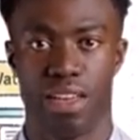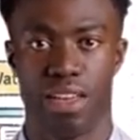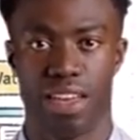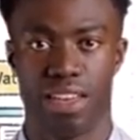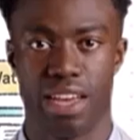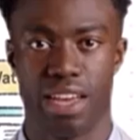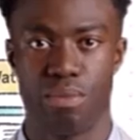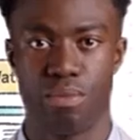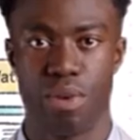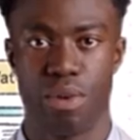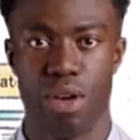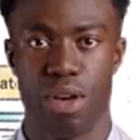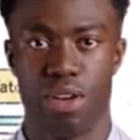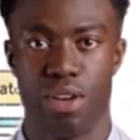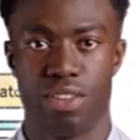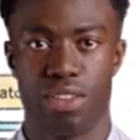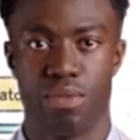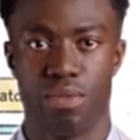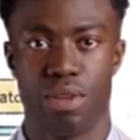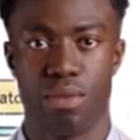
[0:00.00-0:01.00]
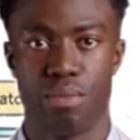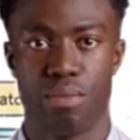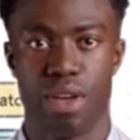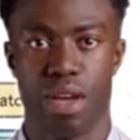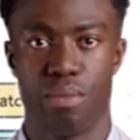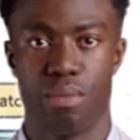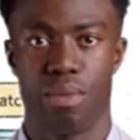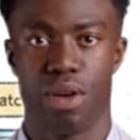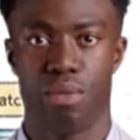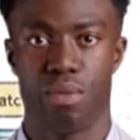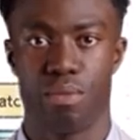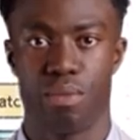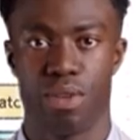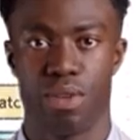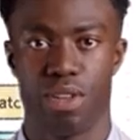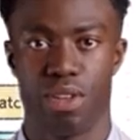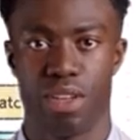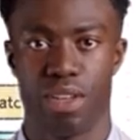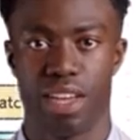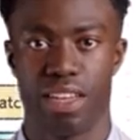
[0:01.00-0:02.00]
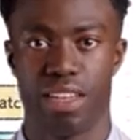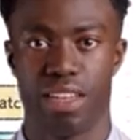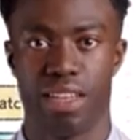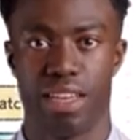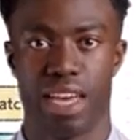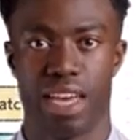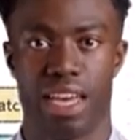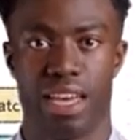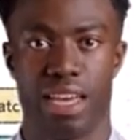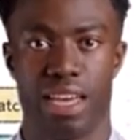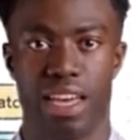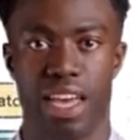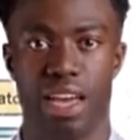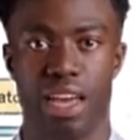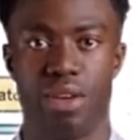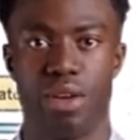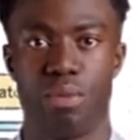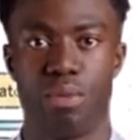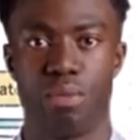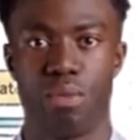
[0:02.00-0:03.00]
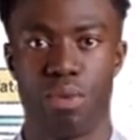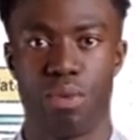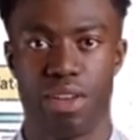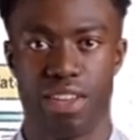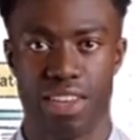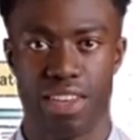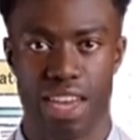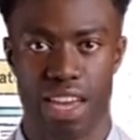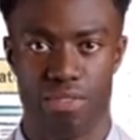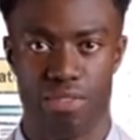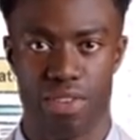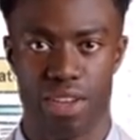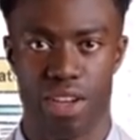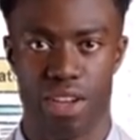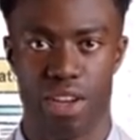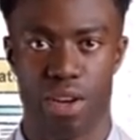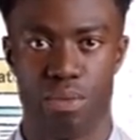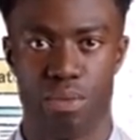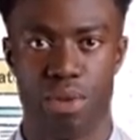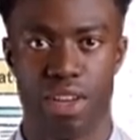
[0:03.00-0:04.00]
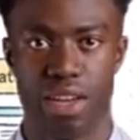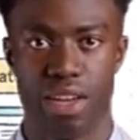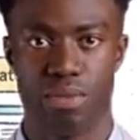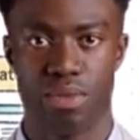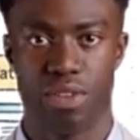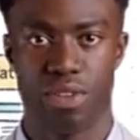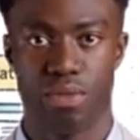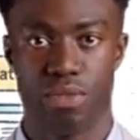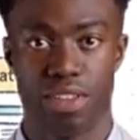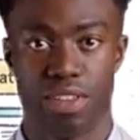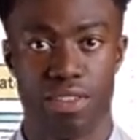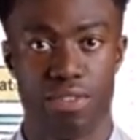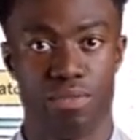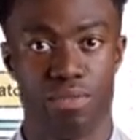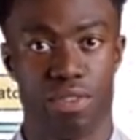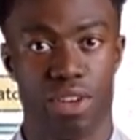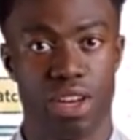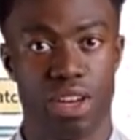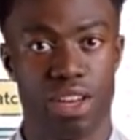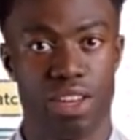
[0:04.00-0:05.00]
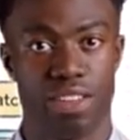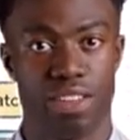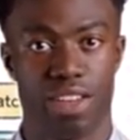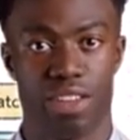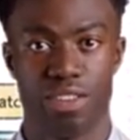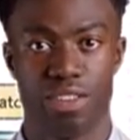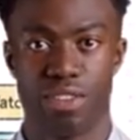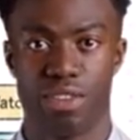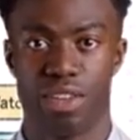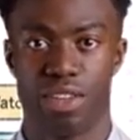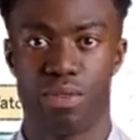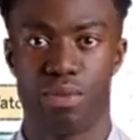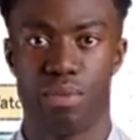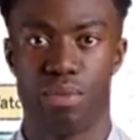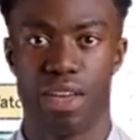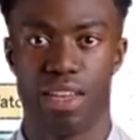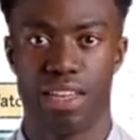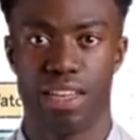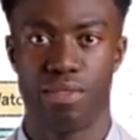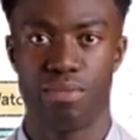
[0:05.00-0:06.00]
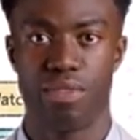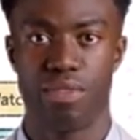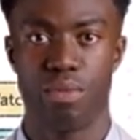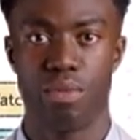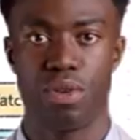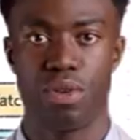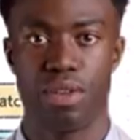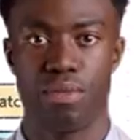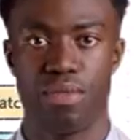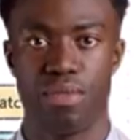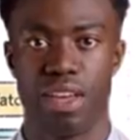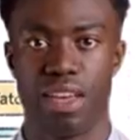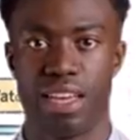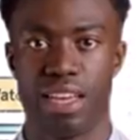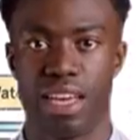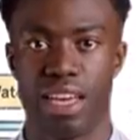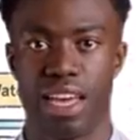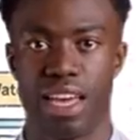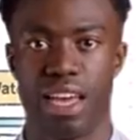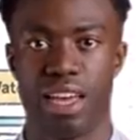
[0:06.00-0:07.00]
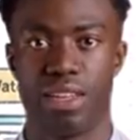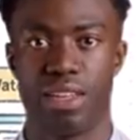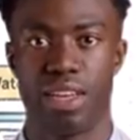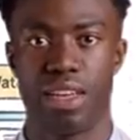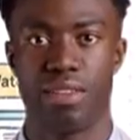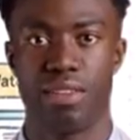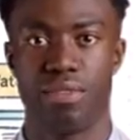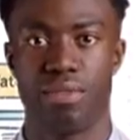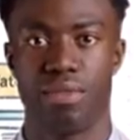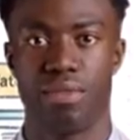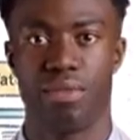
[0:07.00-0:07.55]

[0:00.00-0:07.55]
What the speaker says: A simple on-screen pop-up or a click the link arrow pointing down really reduces friction and nudges those passive viewers to finally take action.